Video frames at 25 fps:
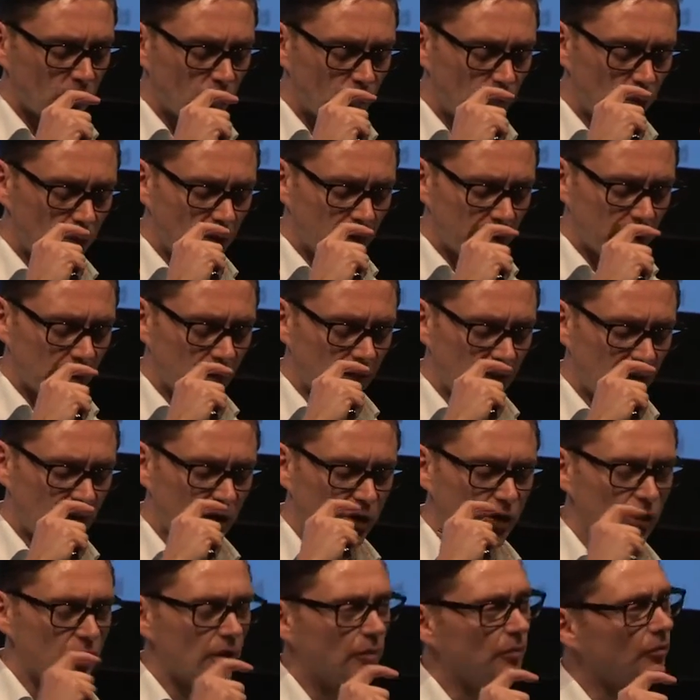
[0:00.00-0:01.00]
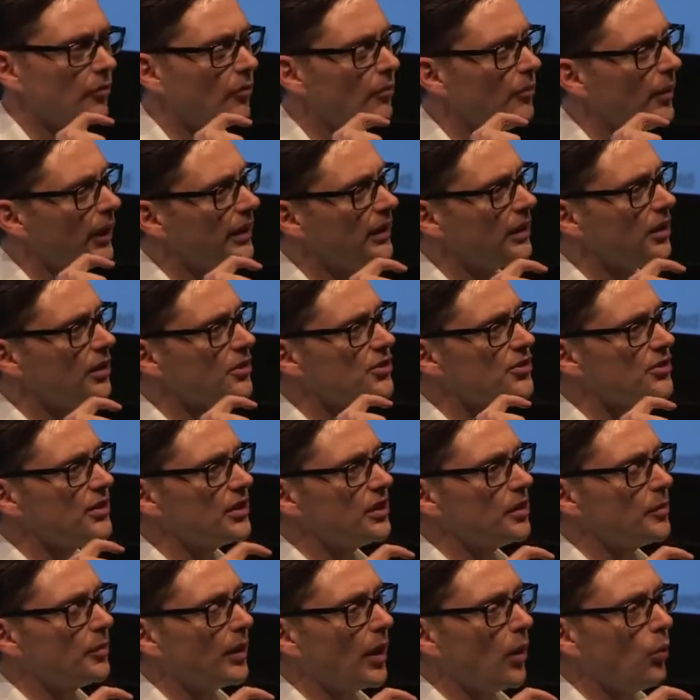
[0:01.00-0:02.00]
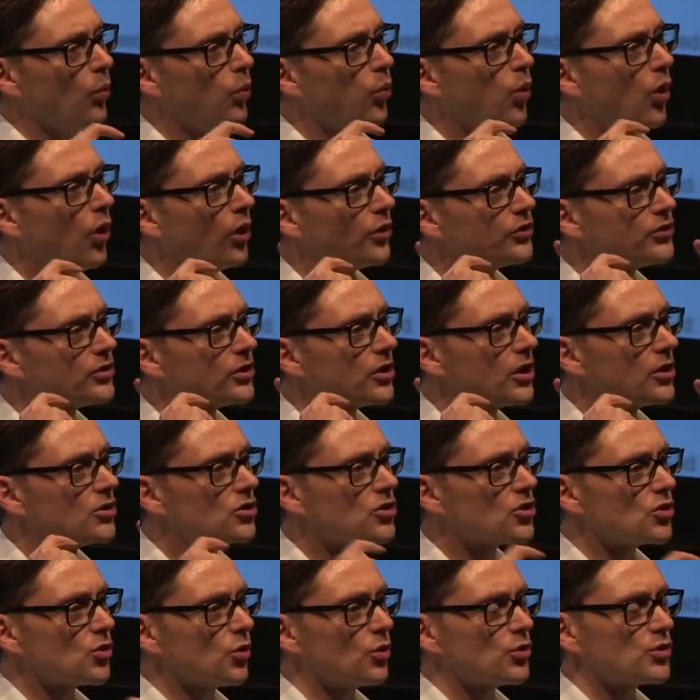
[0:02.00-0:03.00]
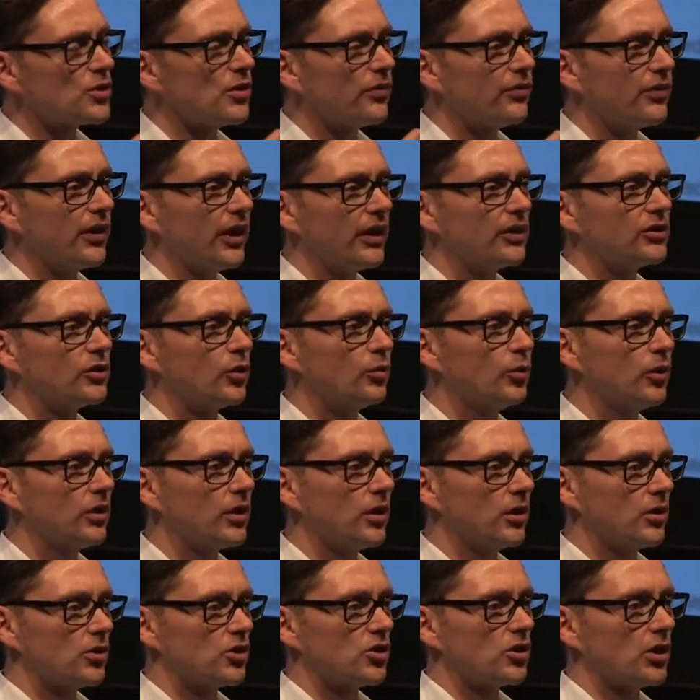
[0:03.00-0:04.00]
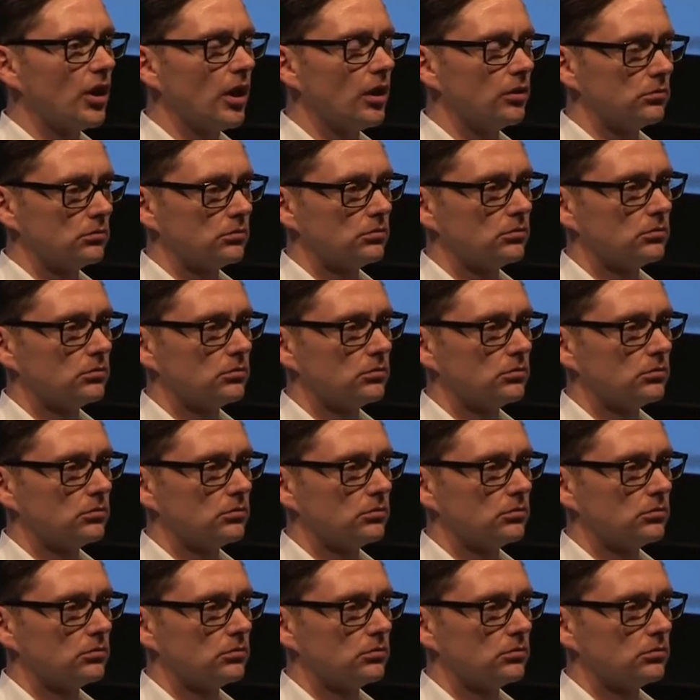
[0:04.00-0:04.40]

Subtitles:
they're good at making us think about what sorts of things that we're going to show.